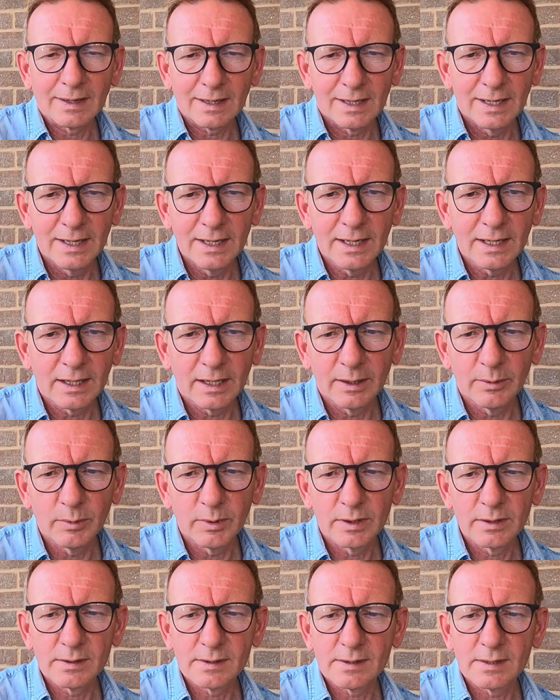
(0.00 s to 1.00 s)
Clinically,
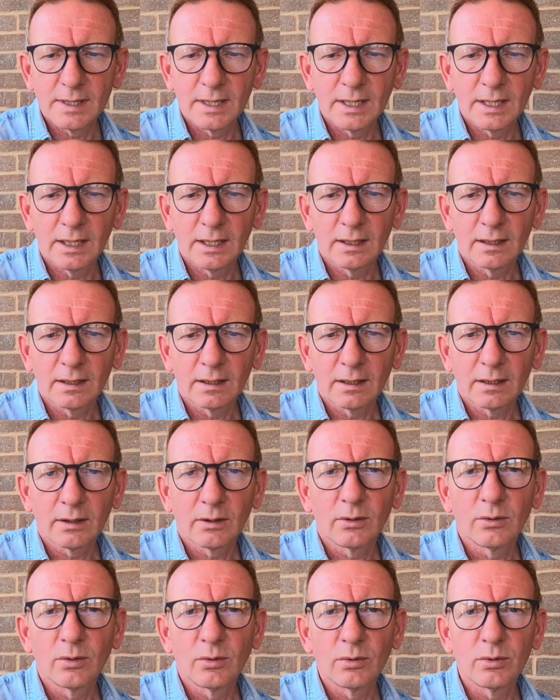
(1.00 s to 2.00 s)
we could see
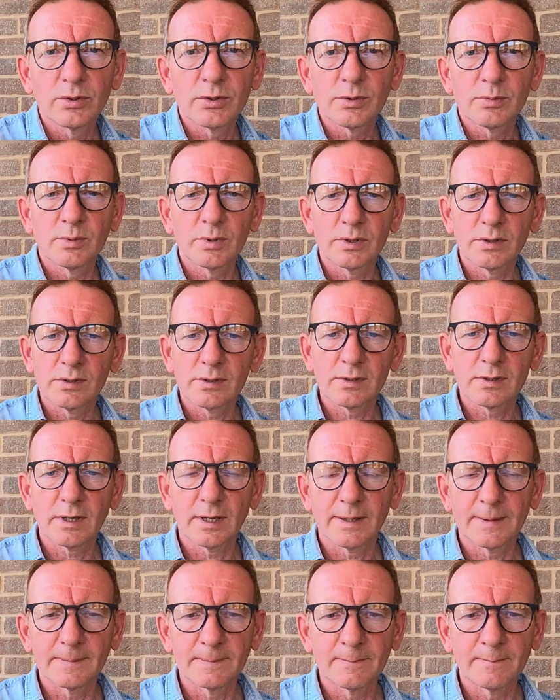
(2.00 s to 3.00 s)
the horse was
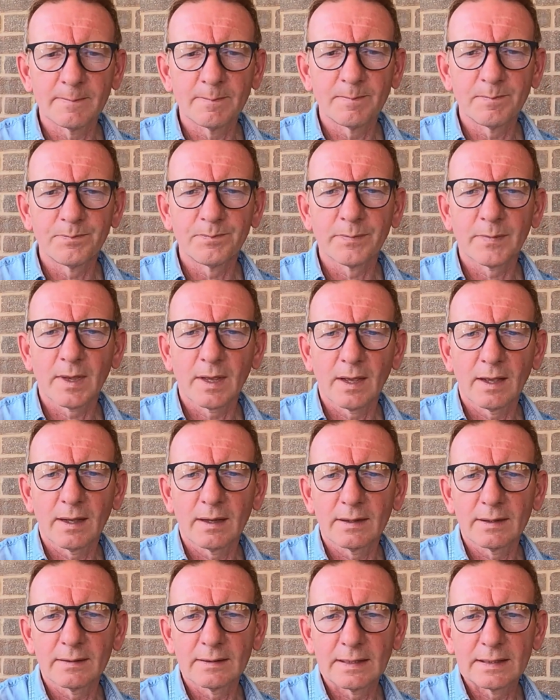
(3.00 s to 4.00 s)

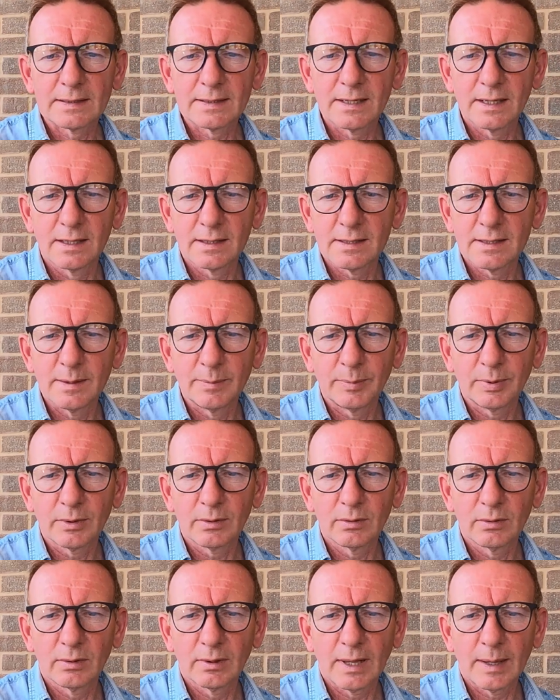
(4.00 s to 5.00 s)
a
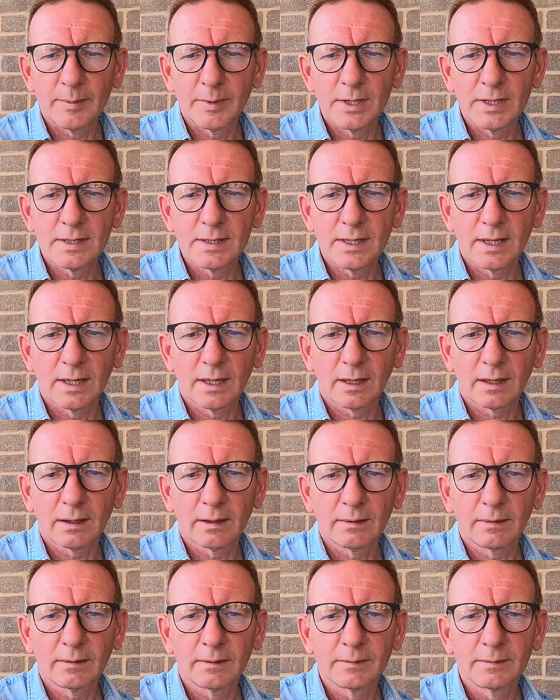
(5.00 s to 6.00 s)
typical
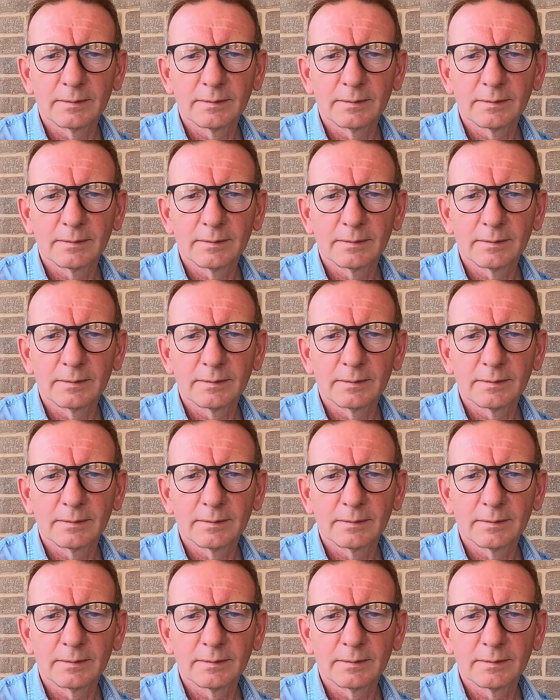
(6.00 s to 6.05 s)
laminitic.